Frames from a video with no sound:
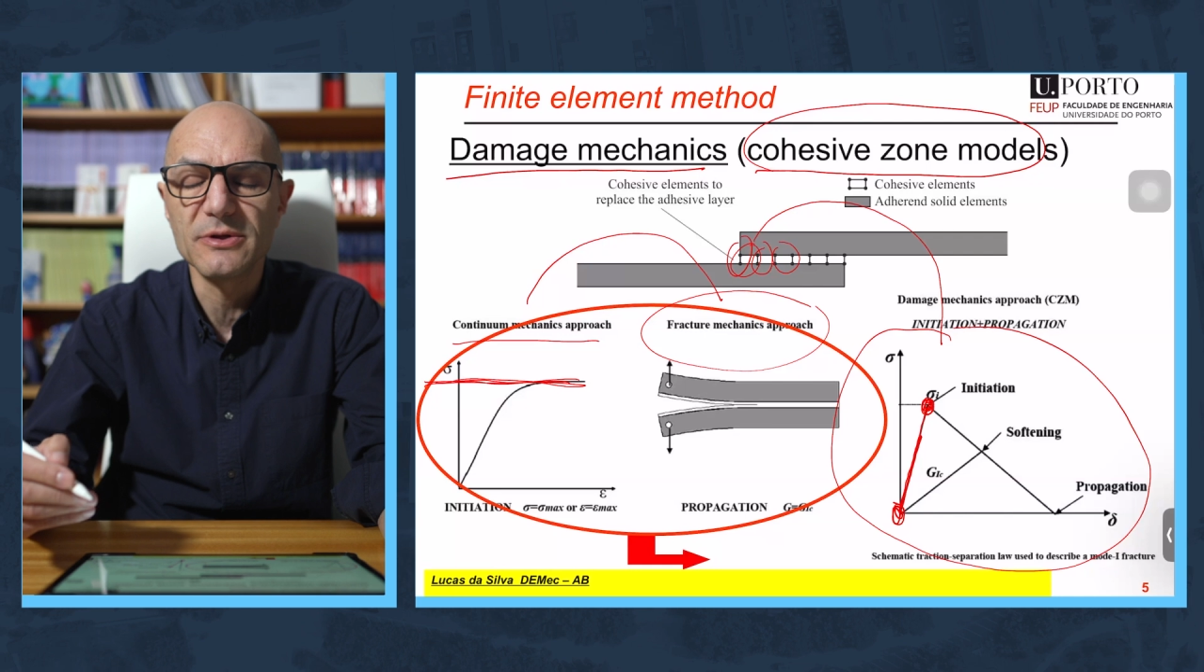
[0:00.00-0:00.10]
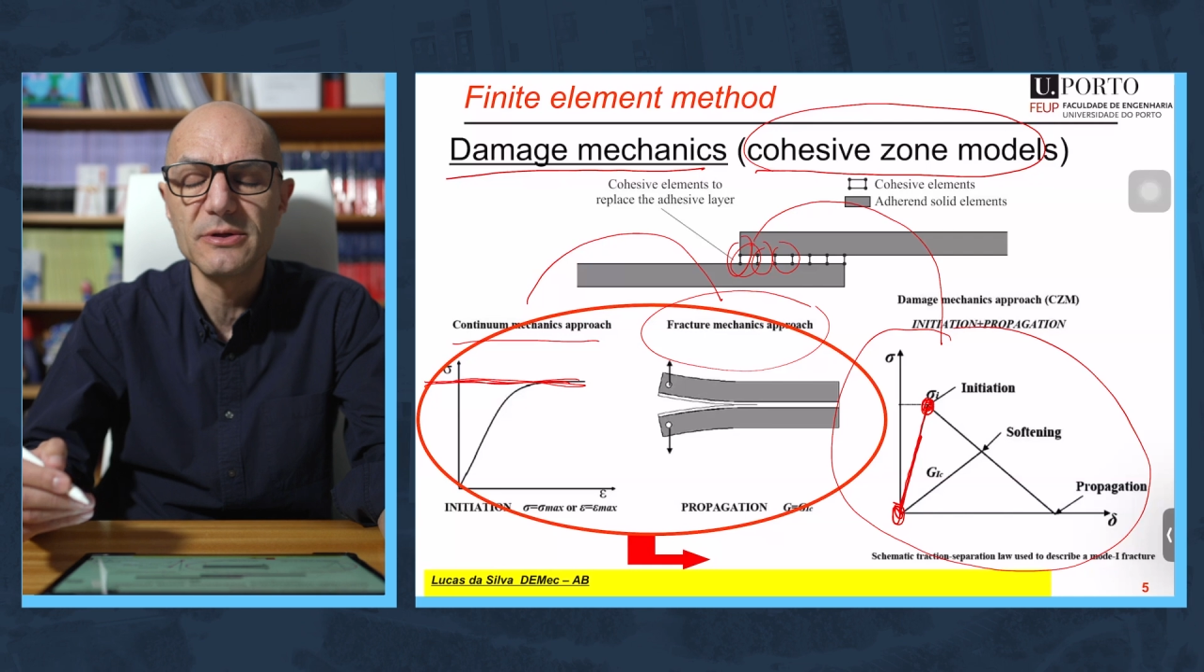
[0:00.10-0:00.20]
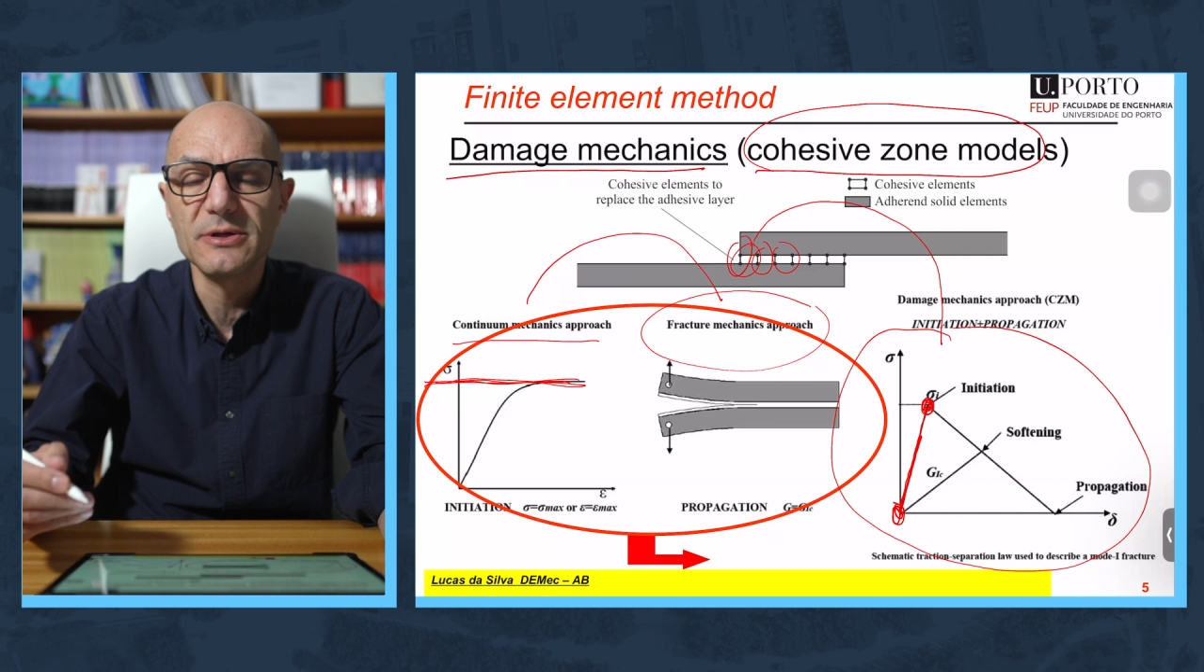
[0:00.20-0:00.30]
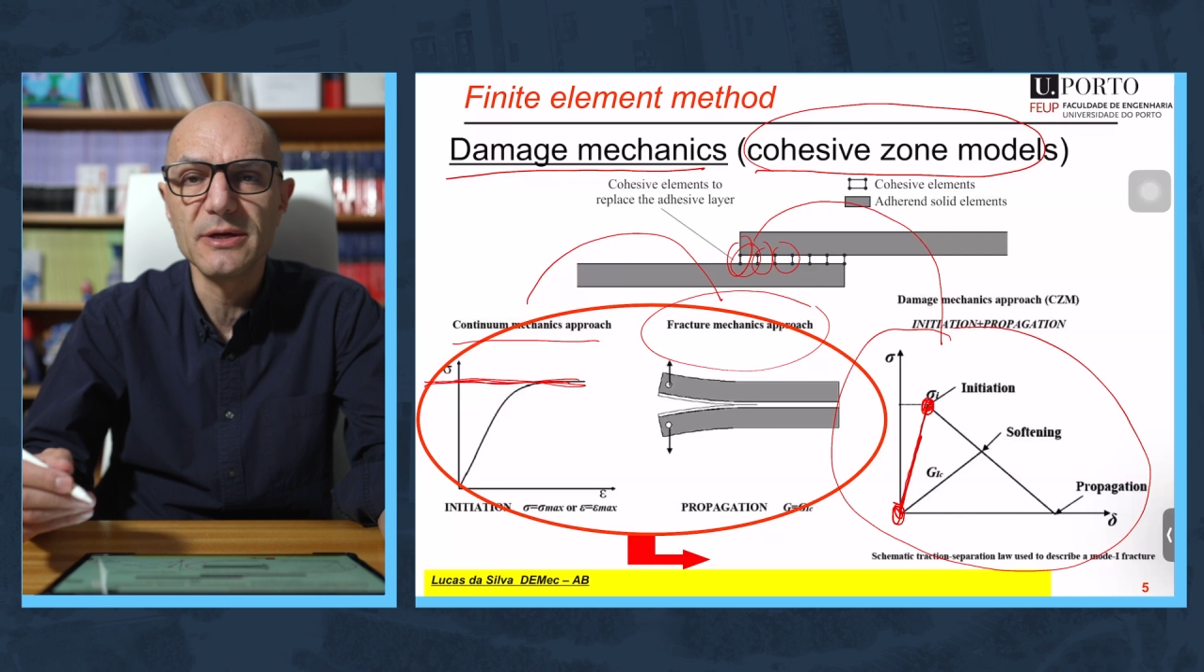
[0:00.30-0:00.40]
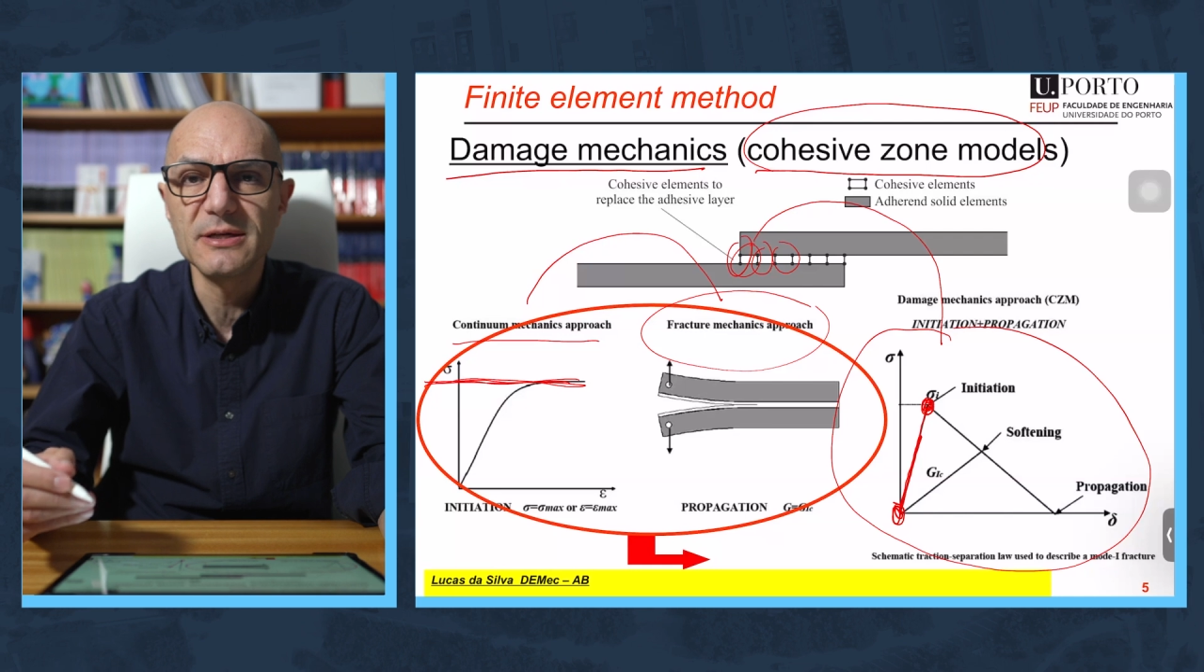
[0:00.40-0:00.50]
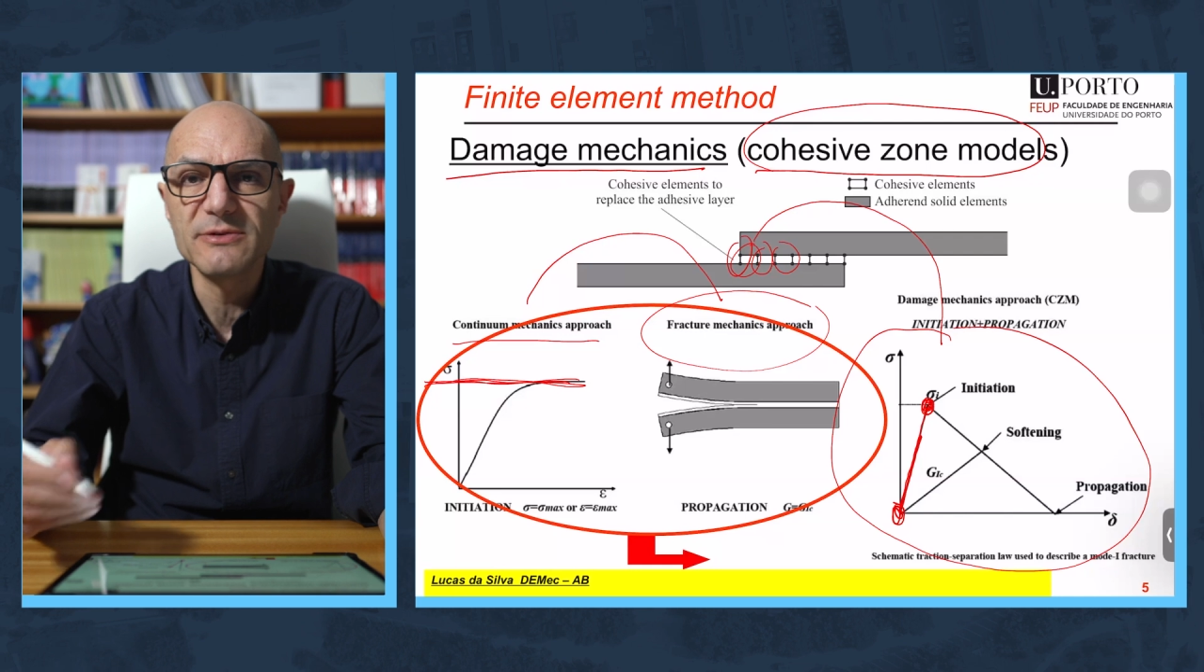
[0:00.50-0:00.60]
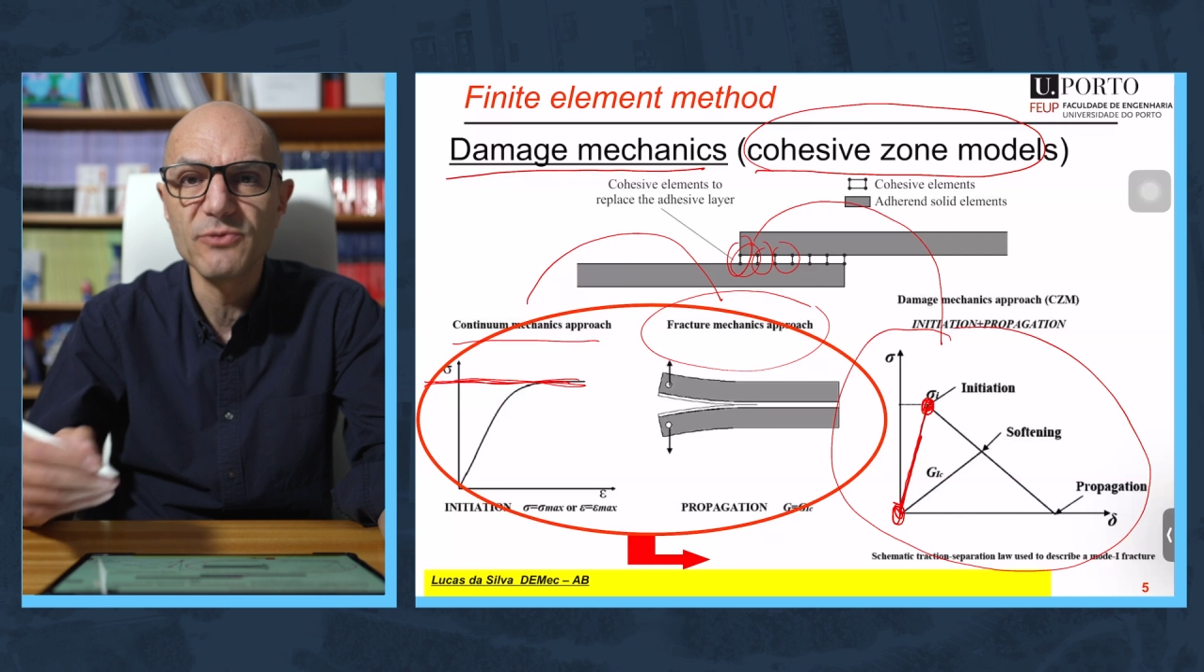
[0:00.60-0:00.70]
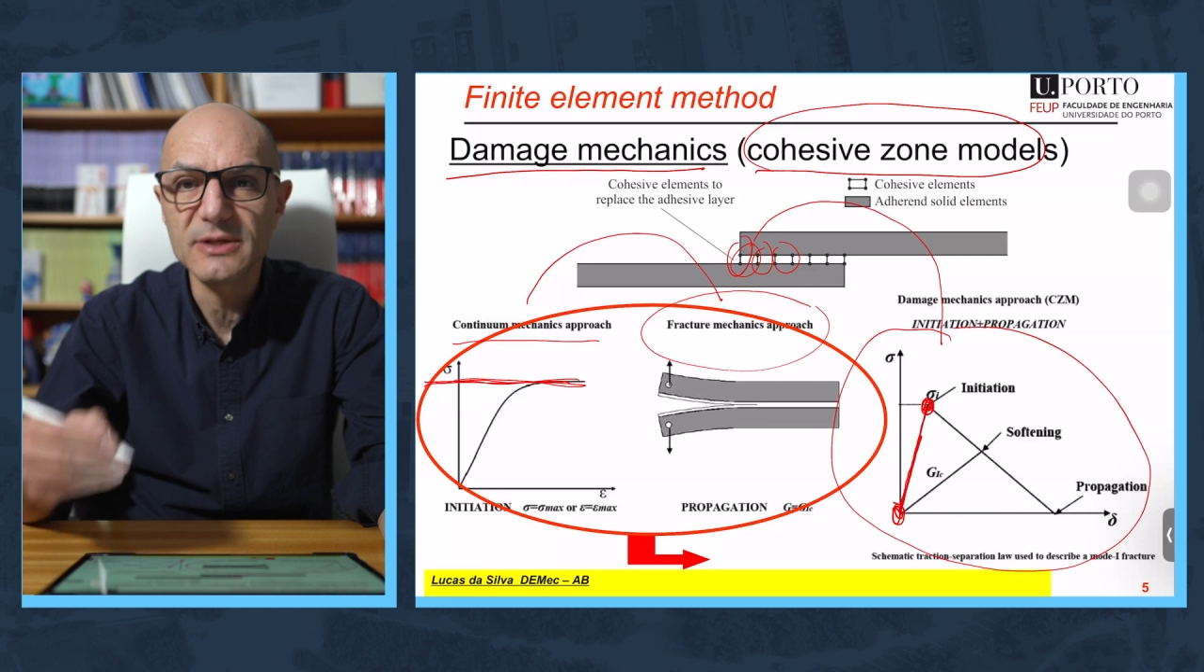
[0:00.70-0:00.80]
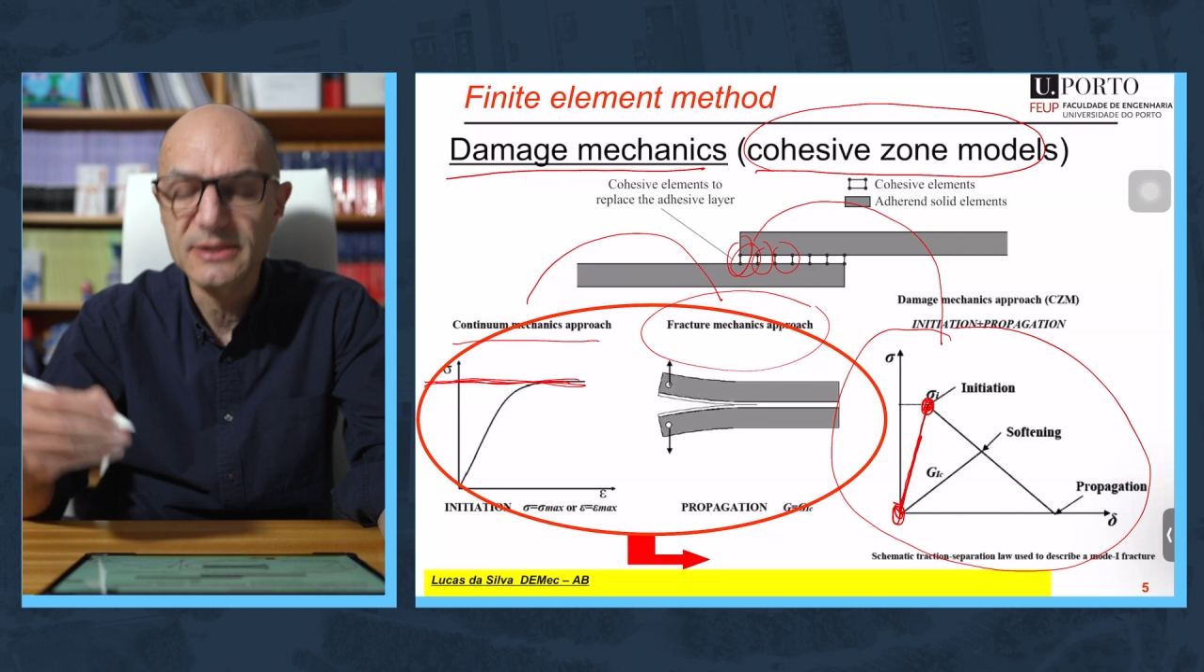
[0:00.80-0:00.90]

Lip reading: The adhesive will